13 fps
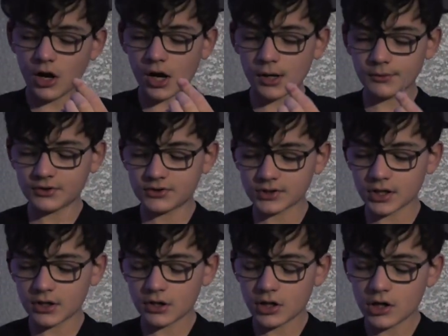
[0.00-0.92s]

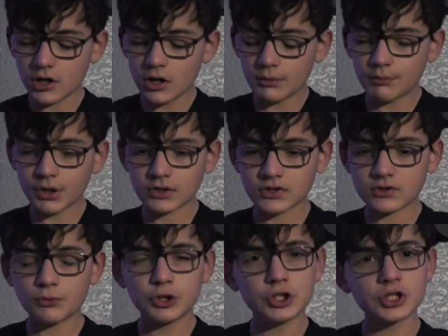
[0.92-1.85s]
obviously,
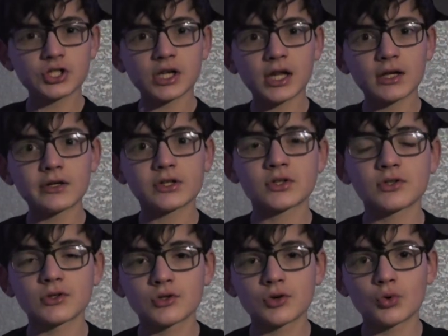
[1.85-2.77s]
but we just need it
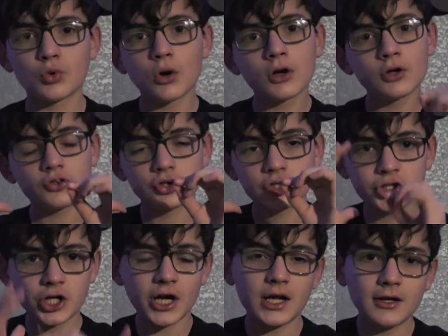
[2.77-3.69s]
to
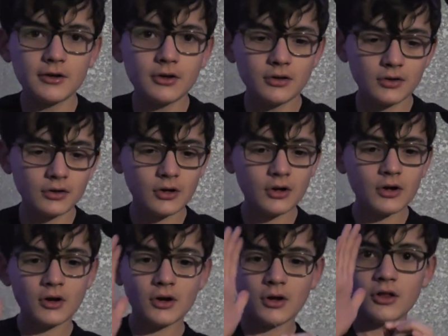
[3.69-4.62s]
shade
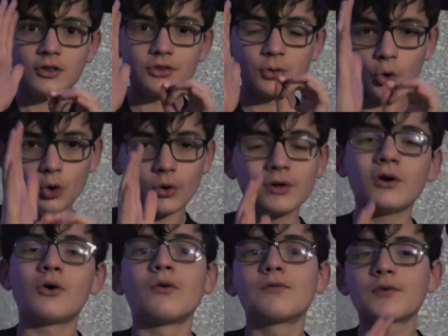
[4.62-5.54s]
the
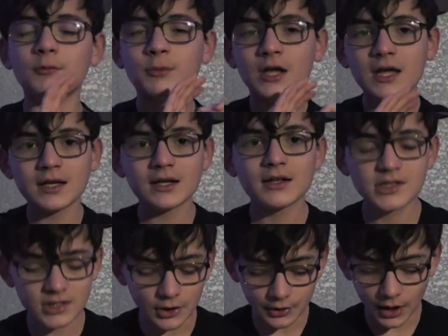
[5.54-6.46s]
coil from any
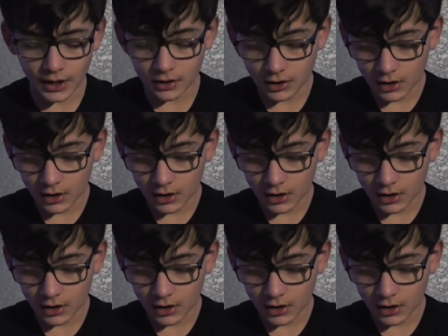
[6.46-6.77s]
sunlight.